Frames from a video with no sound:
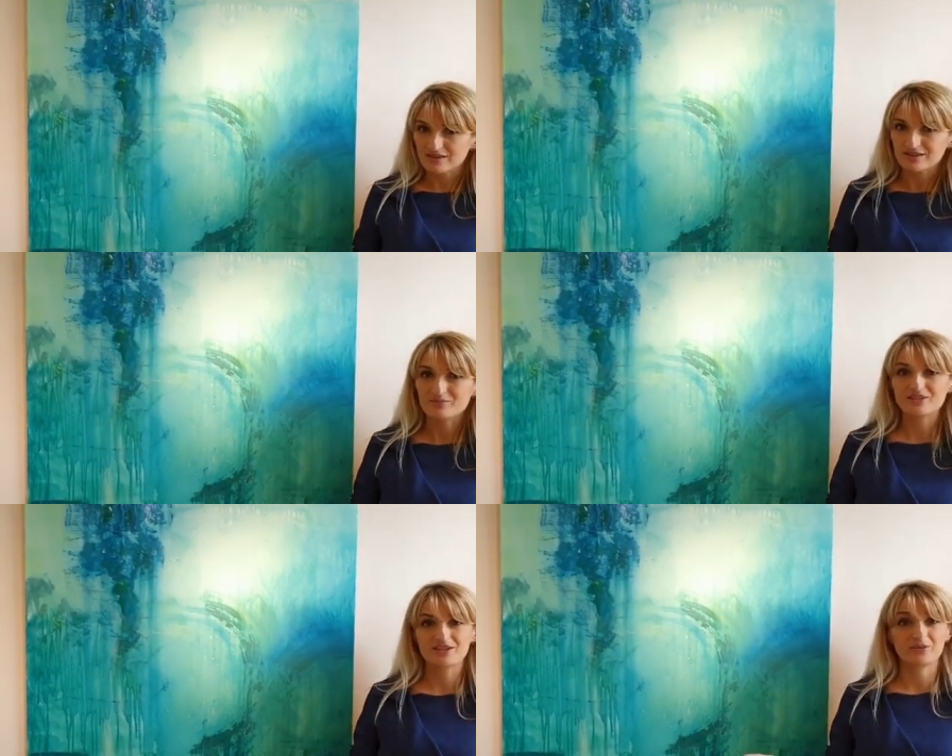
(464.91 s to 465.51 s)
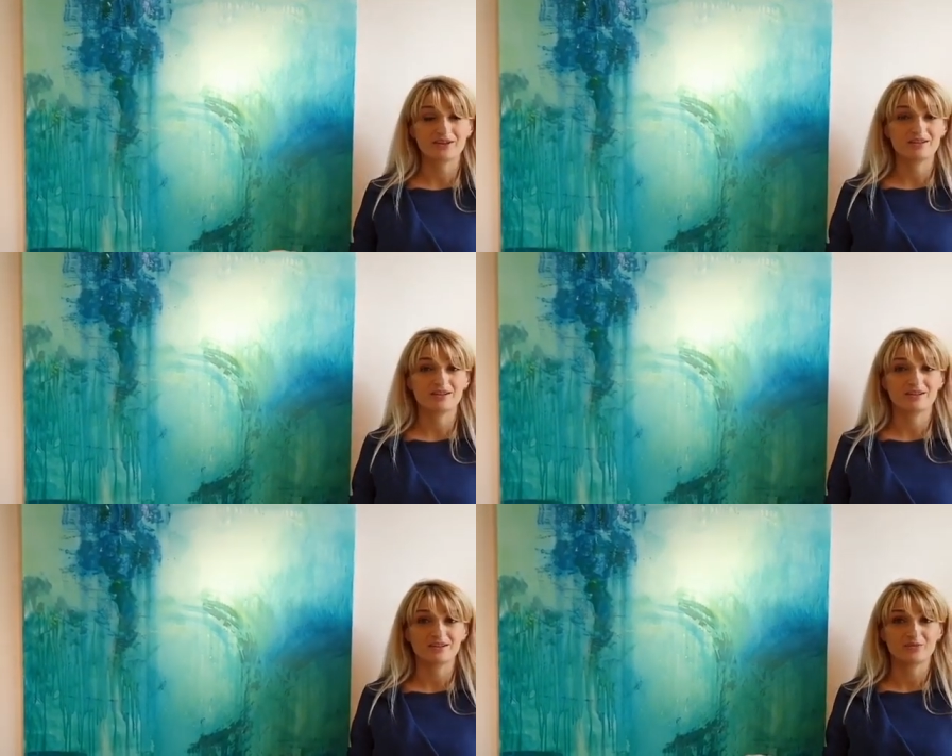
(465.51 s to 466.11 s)
the
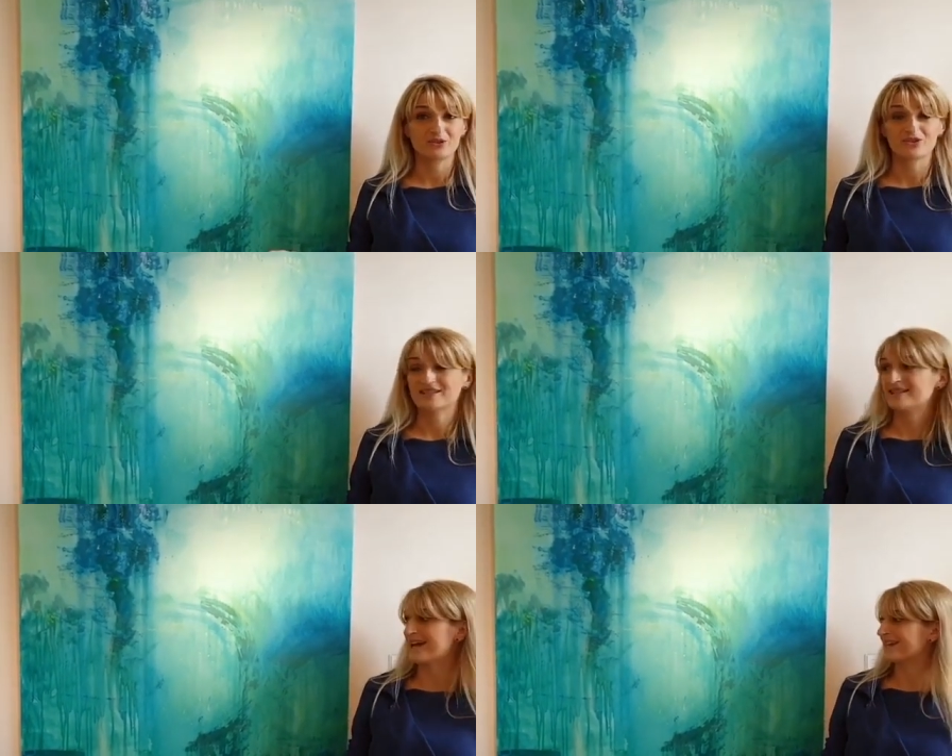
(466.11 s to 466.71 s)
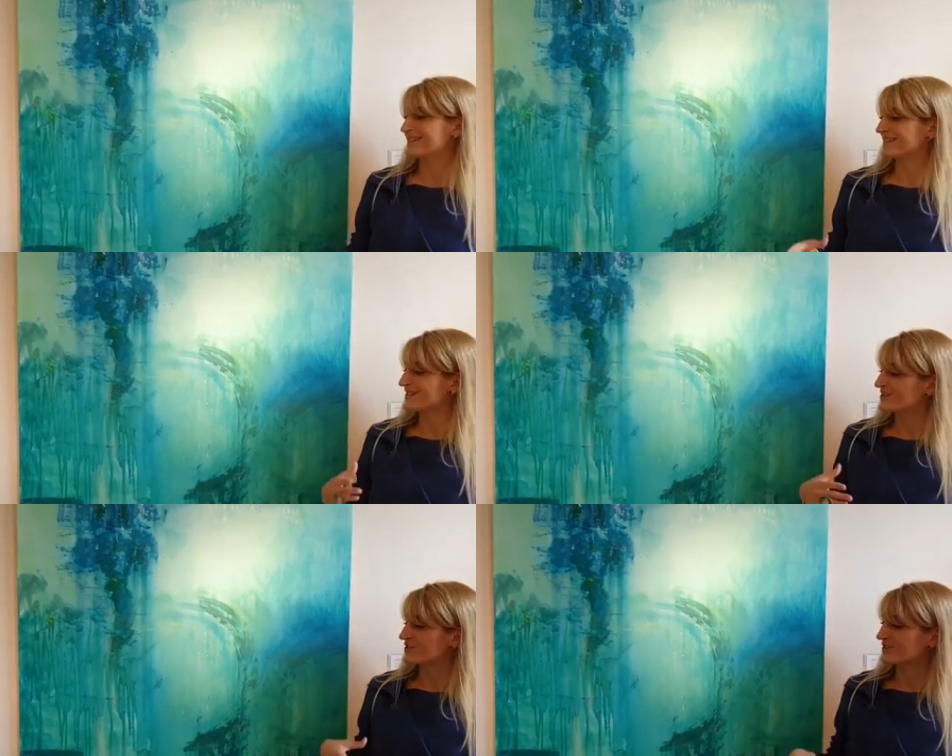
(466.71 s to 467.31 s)
material which is led
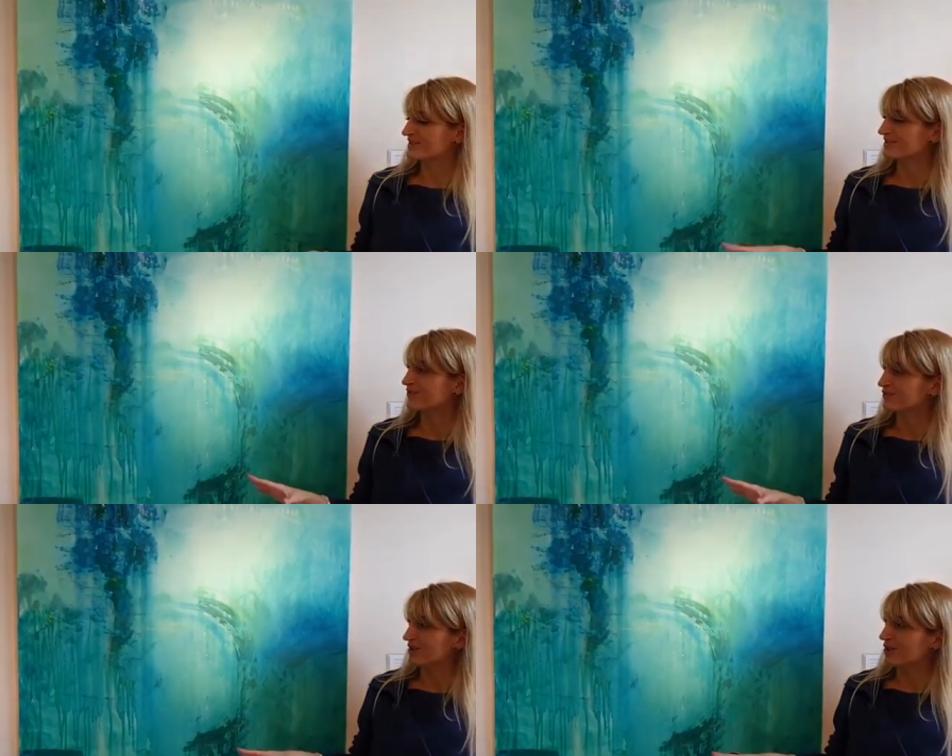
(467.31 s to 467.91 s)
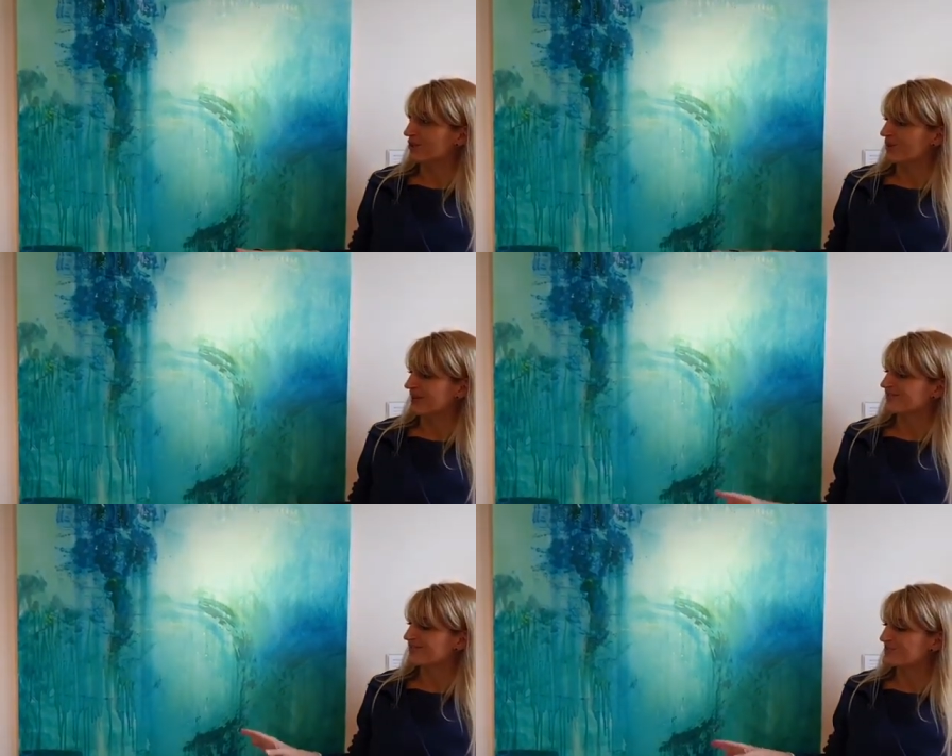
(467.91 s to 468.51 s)
in a certain flow,
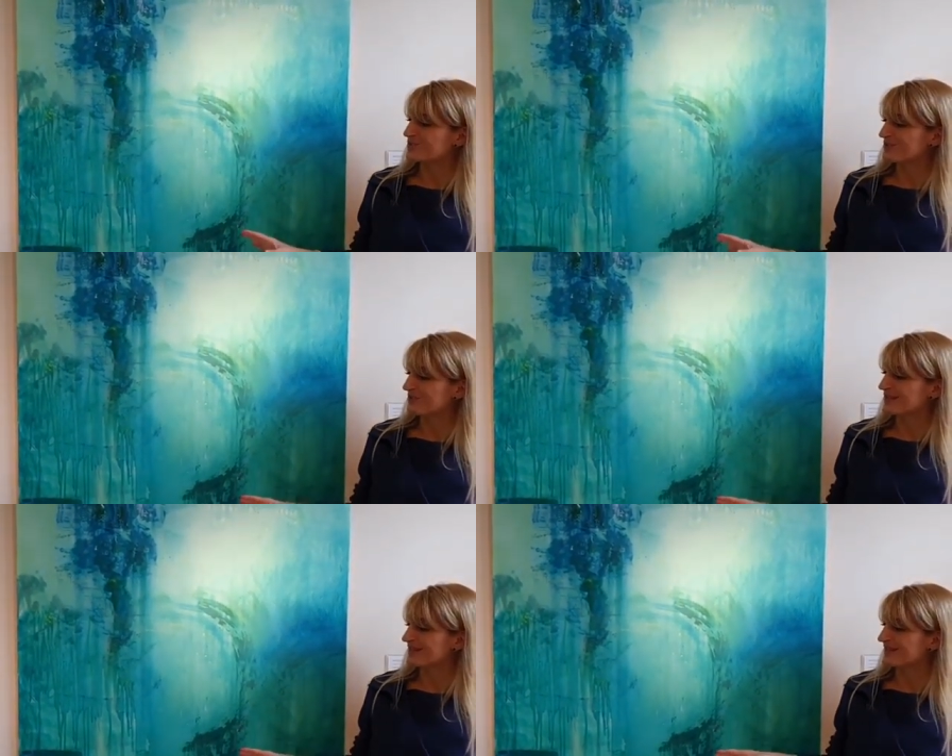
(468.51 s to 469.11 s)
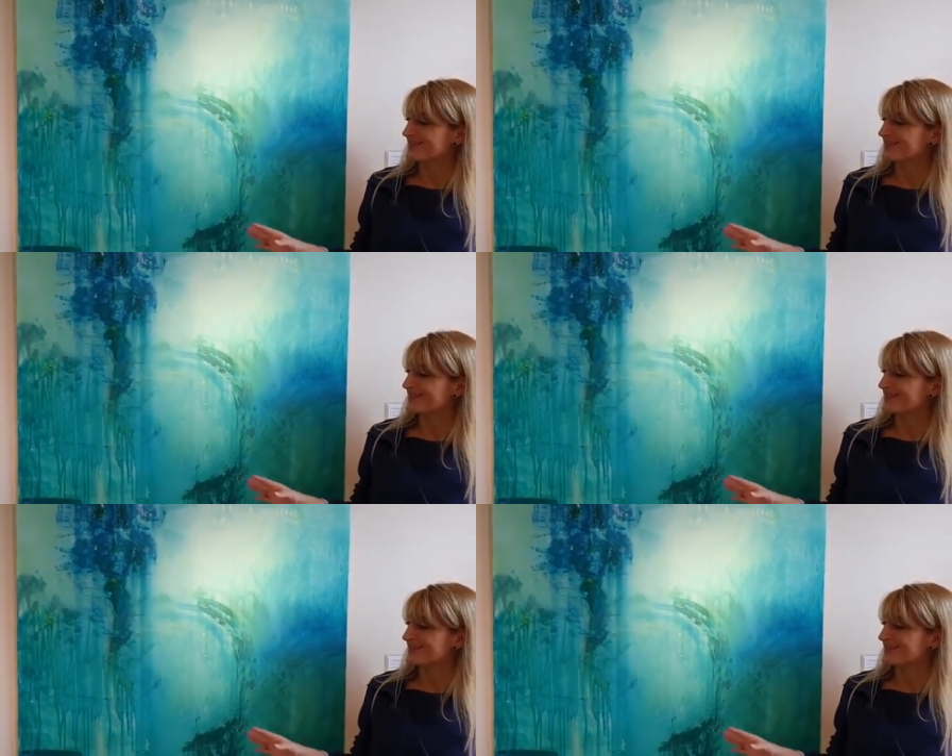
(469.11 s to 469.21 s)
and this would be